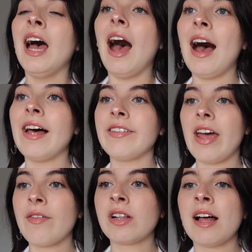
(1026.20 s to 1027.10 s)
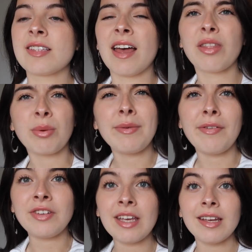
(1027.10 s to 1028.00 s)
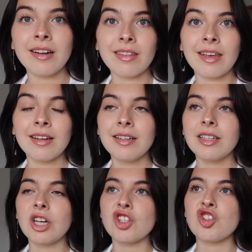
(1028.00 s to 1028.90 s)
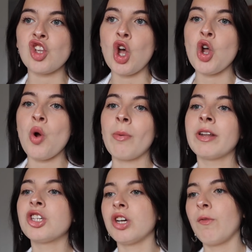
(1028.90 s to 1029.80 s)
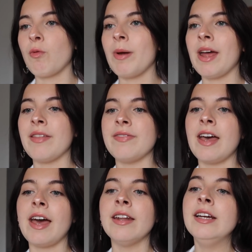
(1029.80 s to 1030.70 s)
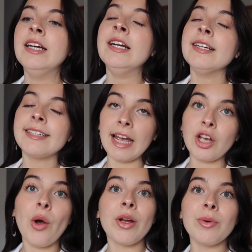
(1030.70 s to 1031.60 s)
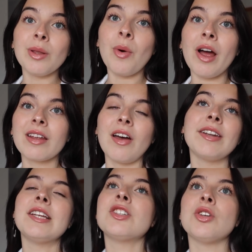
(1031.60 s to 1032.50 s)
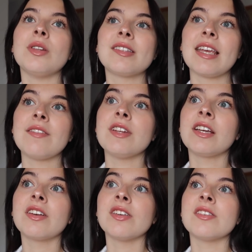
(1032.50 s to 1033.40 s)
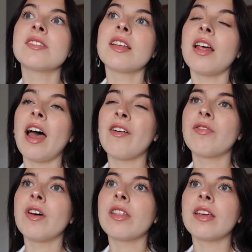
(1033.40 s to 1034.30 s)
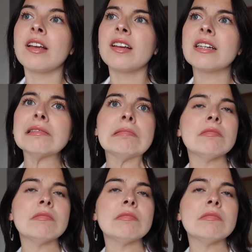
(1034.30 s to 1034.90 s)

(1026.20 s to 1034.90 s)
and I have a class at 3:15, I think. So I'm gonna chill for a bit and then get going with the work that I need to do this evening because I have, I think,